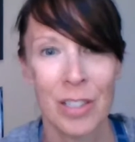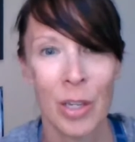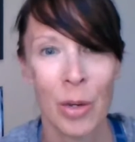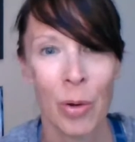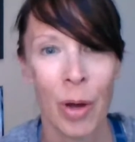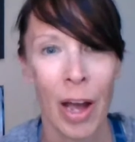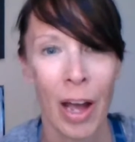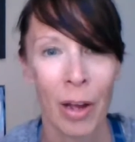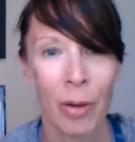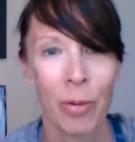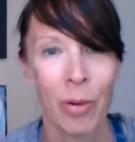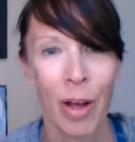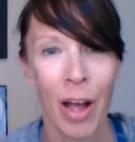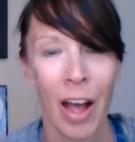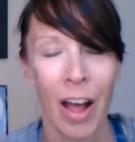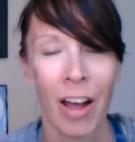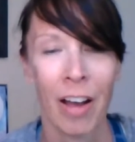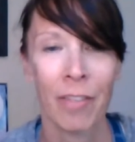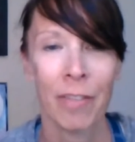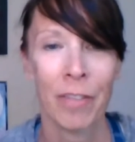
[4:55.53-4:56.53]
So I will
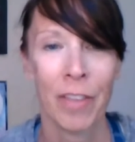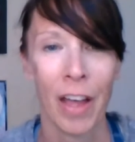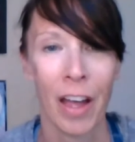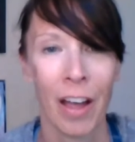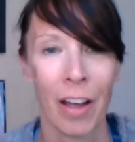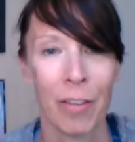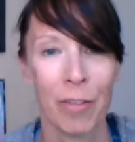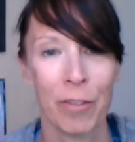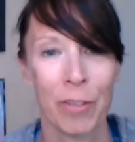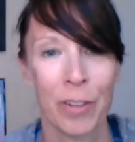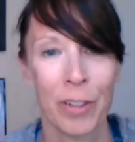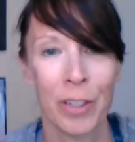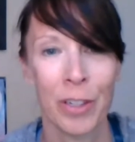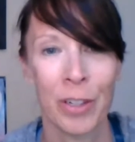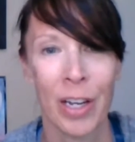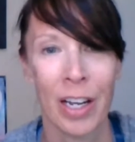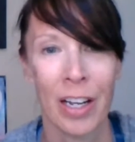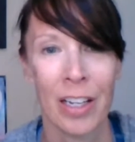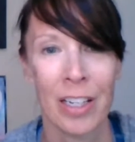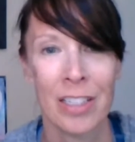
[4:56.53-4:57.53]
have that for
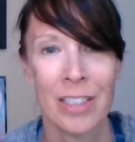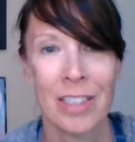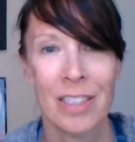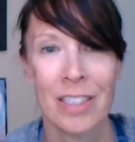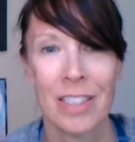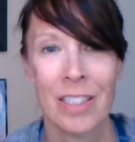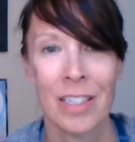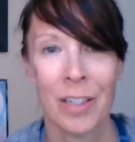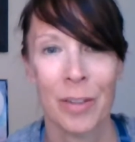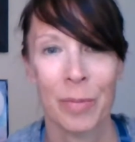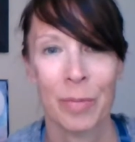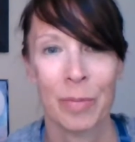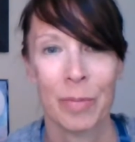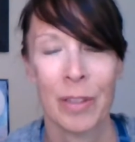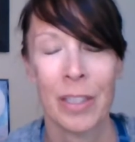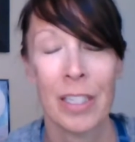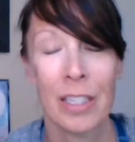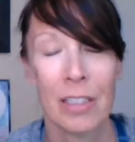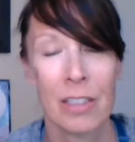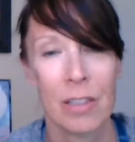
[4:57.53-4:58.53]
you guys,
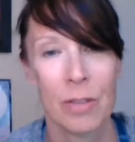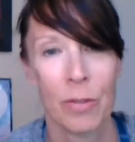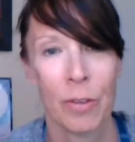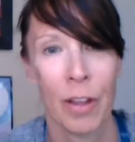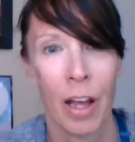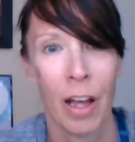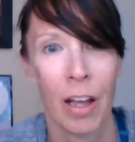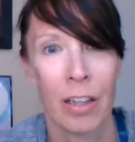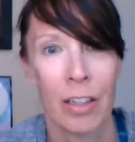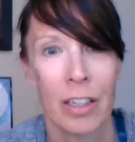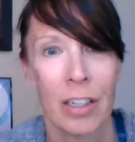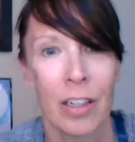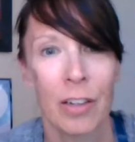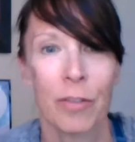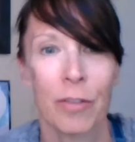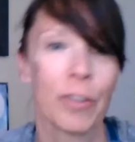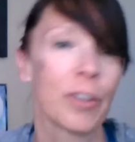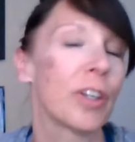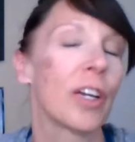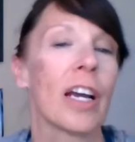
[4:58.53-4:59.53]
links for that
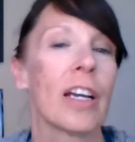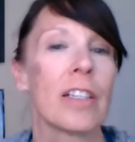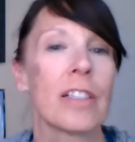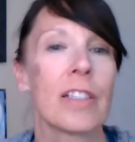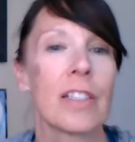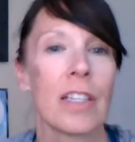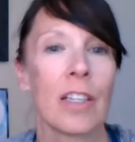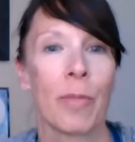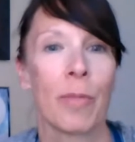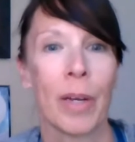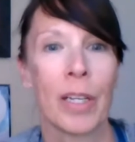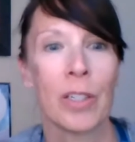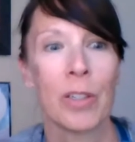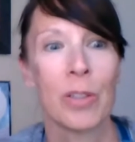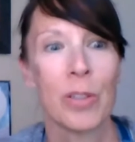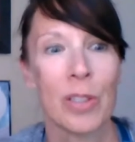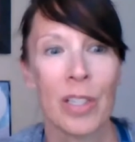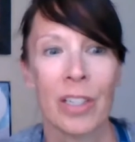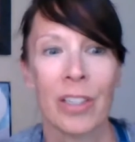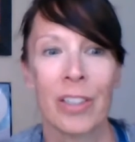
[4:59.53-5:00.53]
for you guys in my
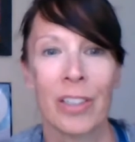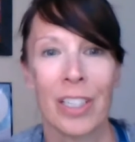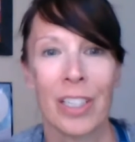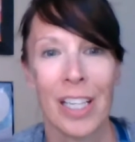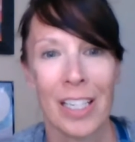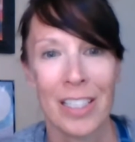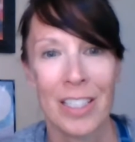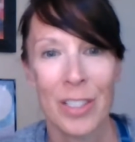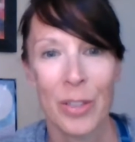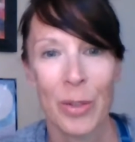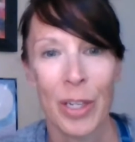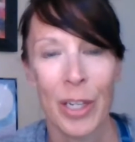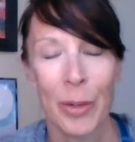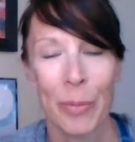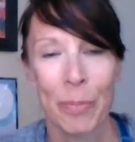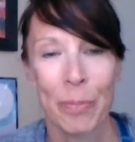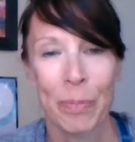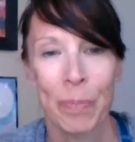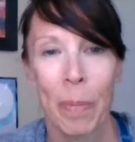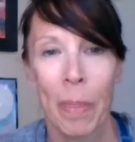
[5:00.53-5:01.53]
newsletter next week.
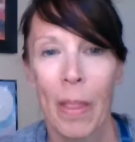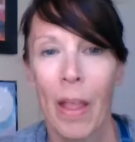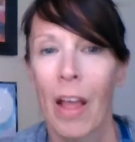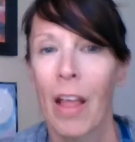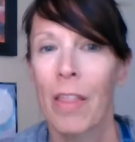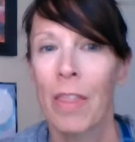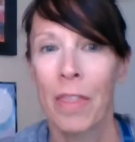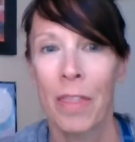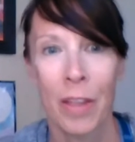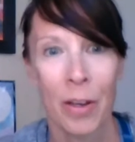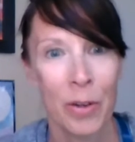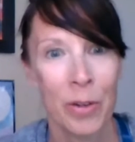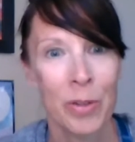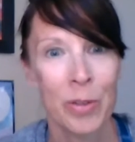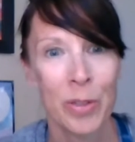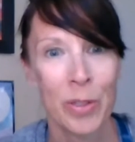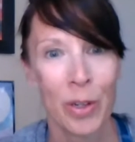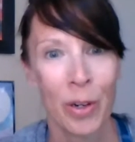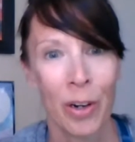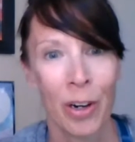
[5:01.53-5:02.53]

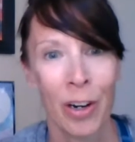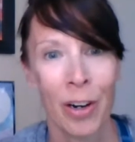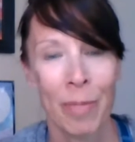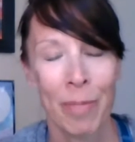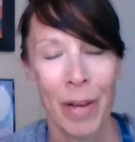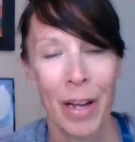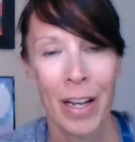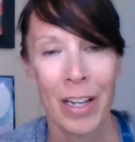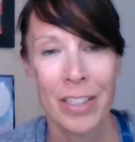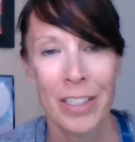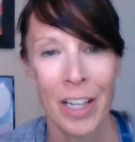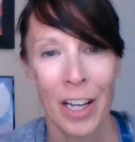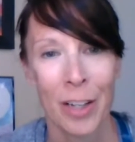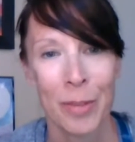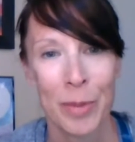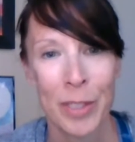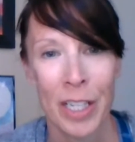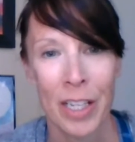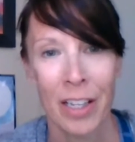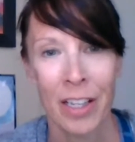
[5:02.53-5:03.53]
Those are my
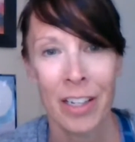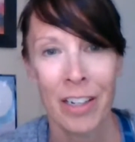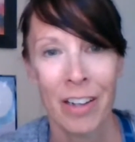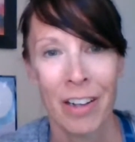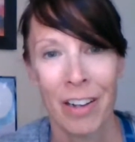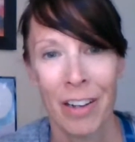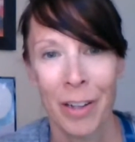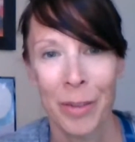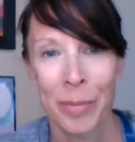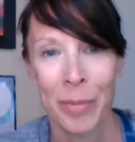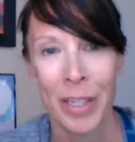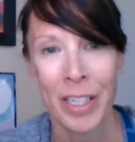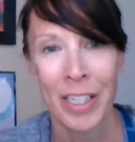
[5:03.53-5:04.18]
top 10 on